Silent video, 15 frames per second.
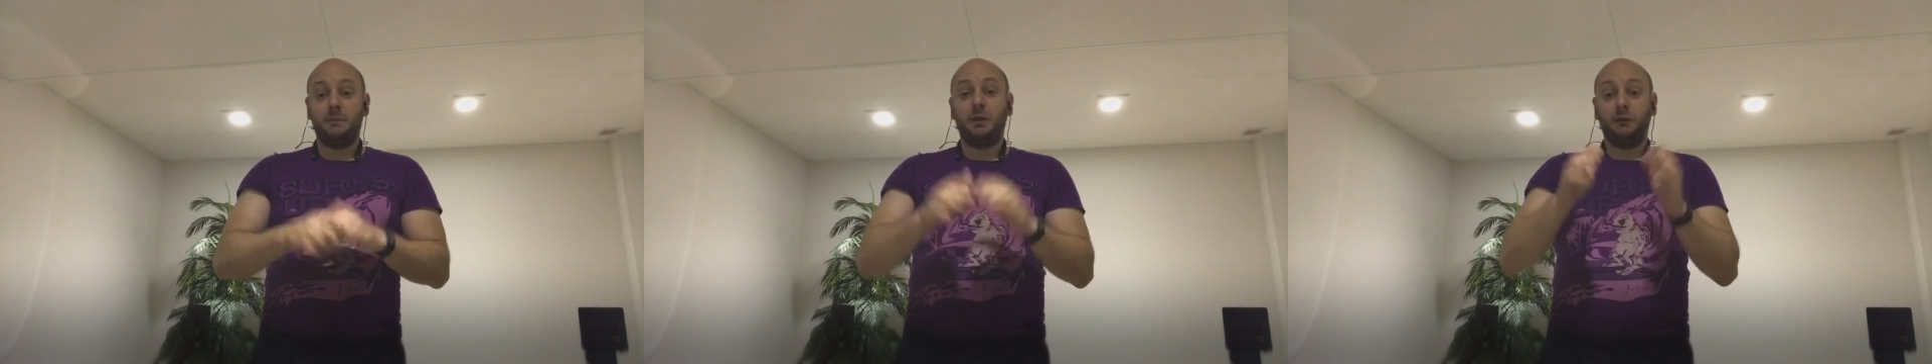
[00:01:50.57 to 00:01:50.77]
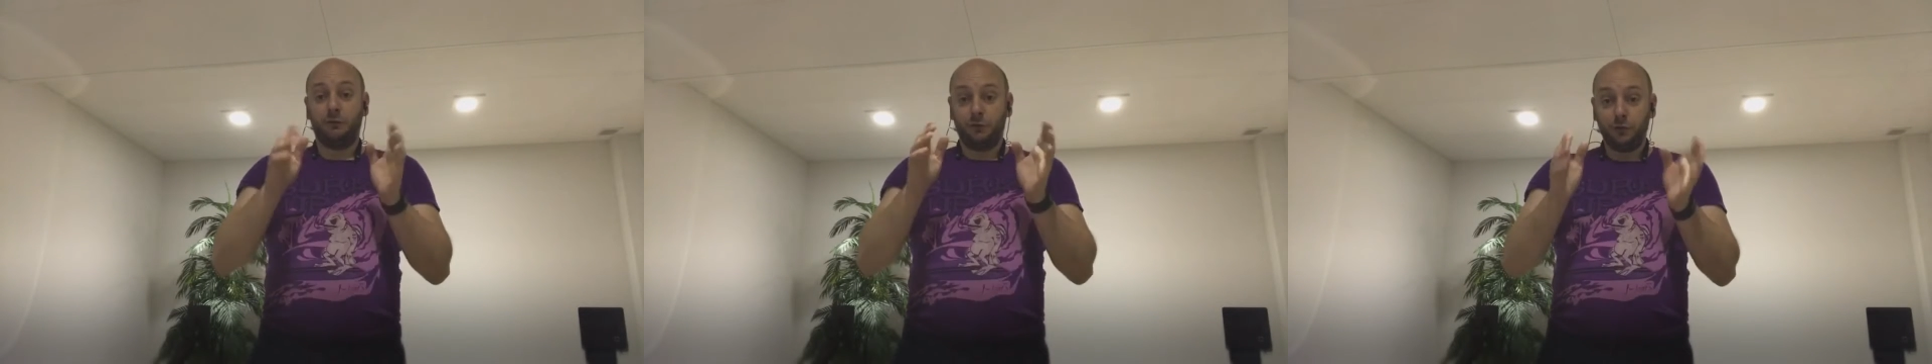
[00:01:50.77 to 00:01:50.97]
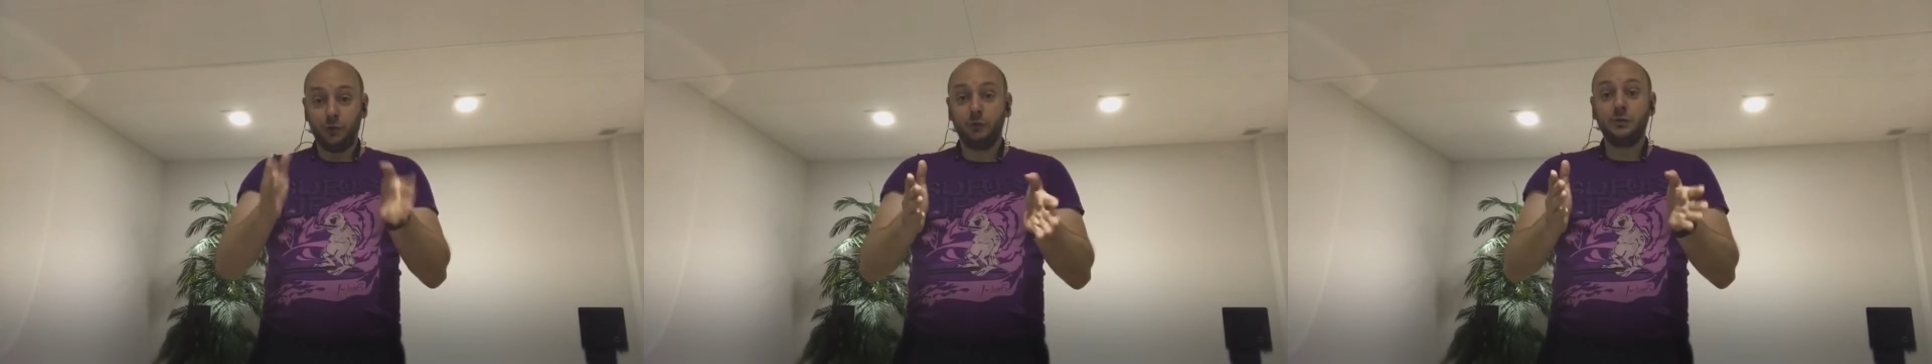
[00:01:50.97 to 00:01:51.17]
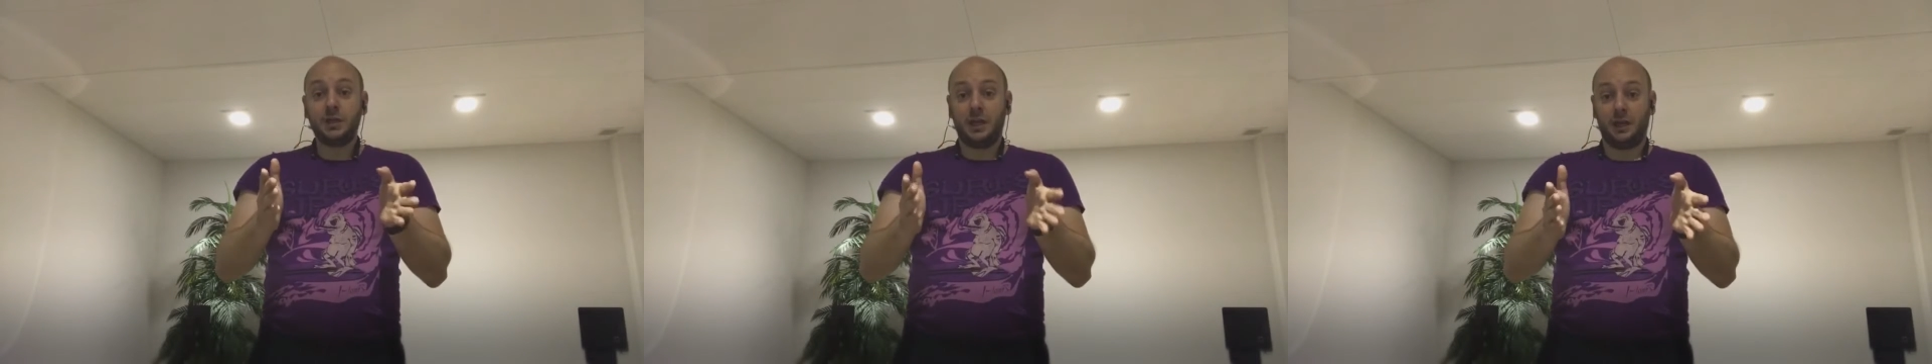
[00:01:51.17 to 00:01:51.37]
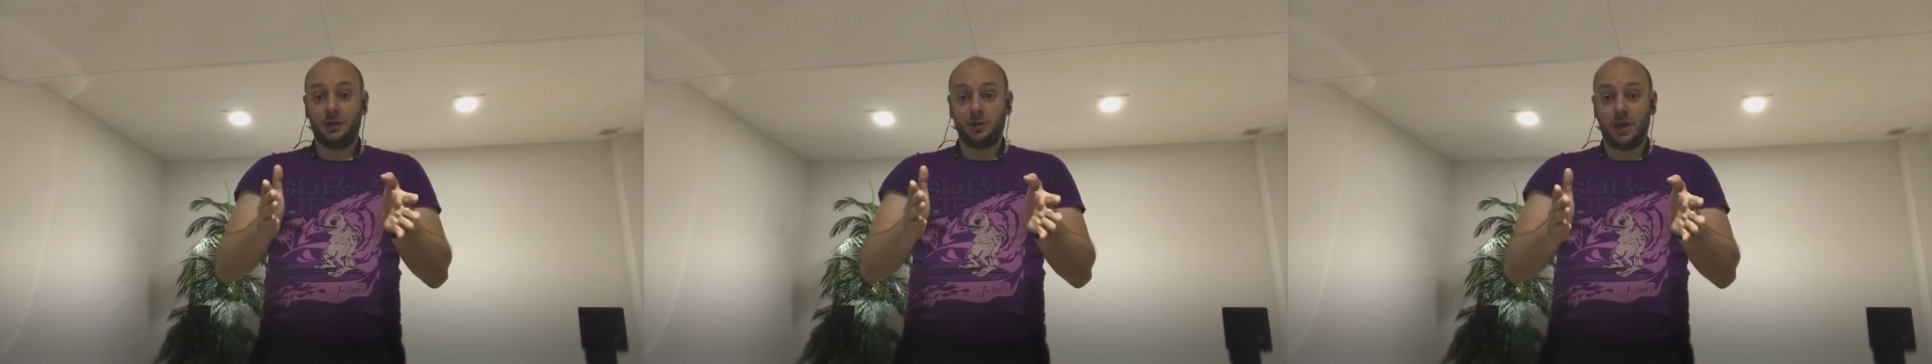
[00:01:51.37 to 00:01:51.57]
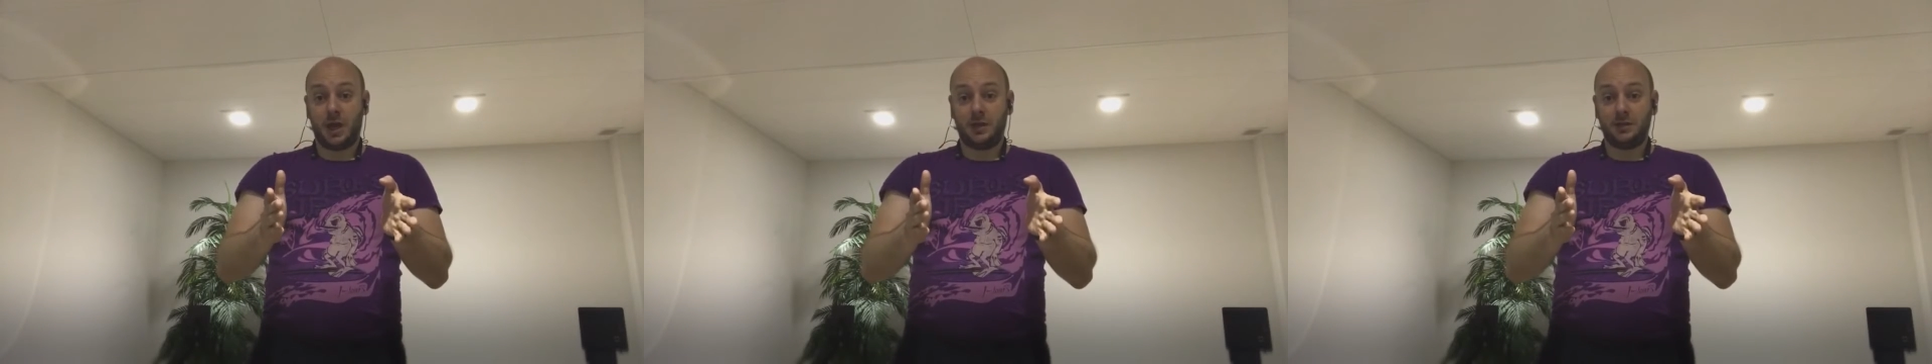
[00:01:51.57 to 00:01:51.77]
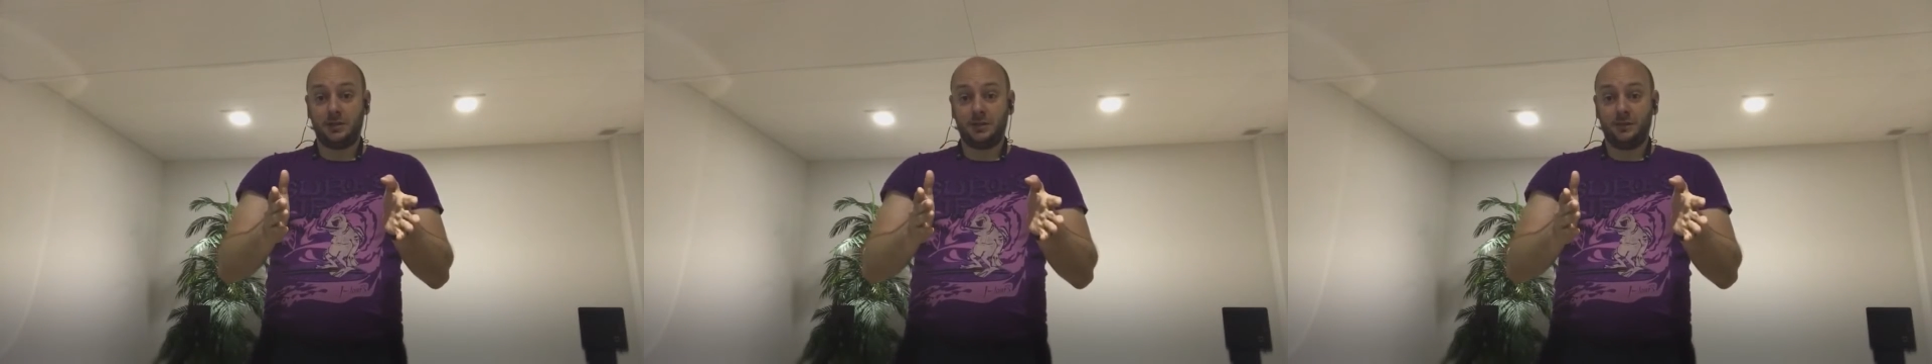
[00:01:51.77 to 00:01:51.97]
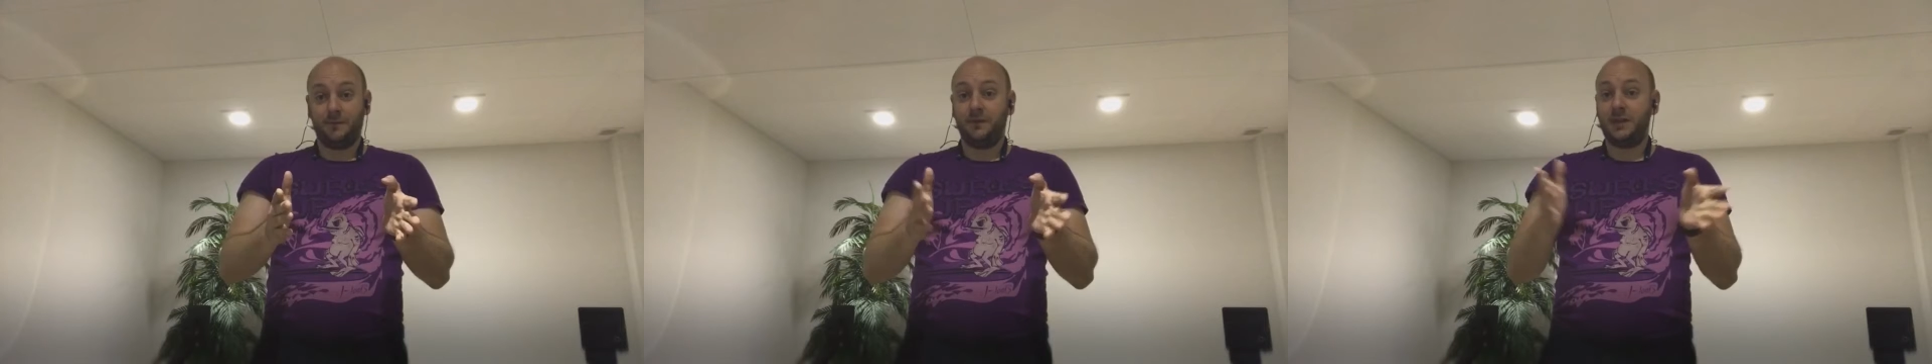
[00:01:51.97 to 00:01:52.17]
But if you don't take a
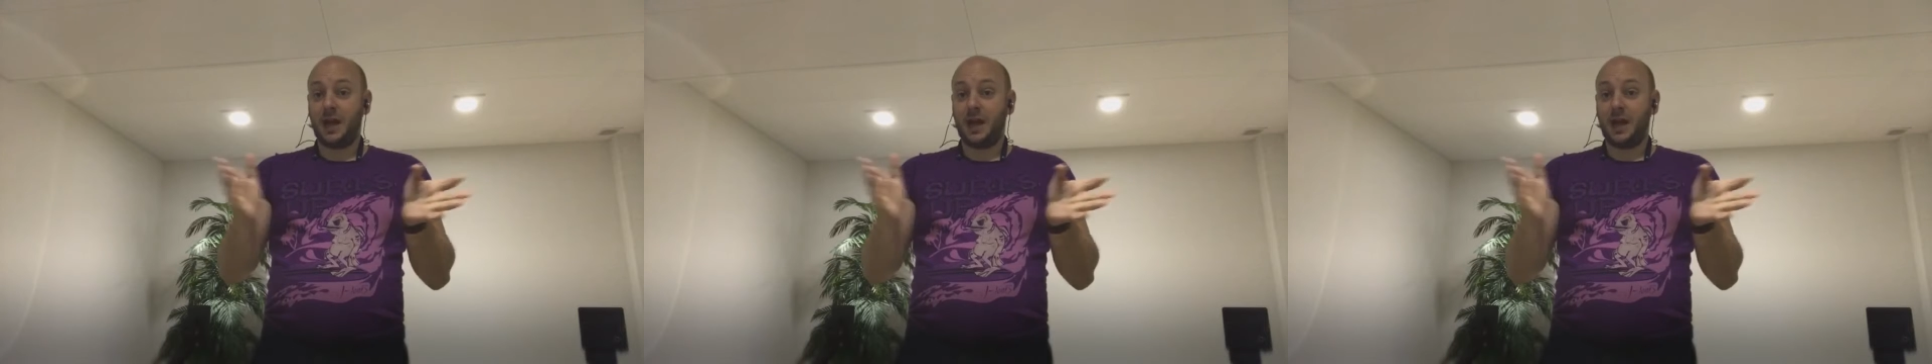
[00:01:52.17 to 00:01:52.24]
chance,